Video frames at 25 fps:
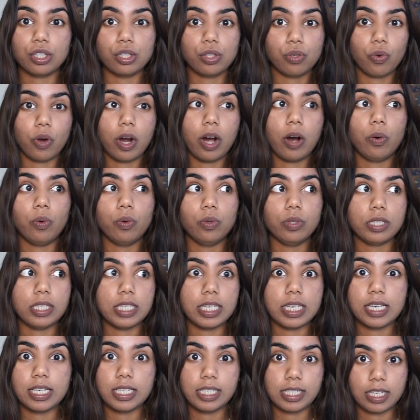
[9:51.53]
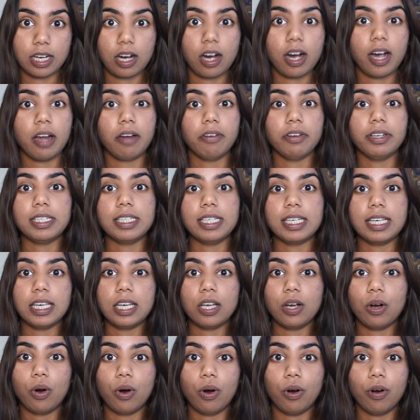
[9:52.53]
throughout the
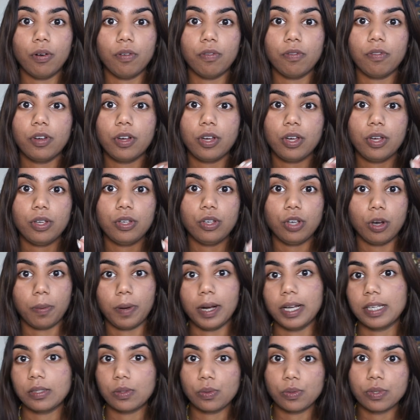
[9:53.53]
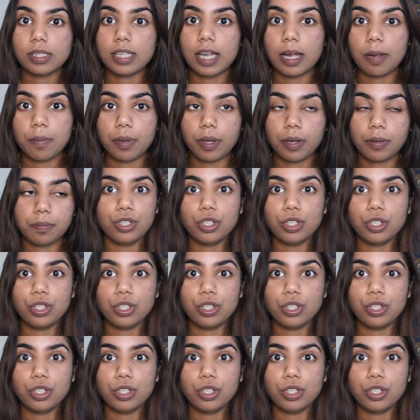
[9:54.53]
entirety of your personal statement.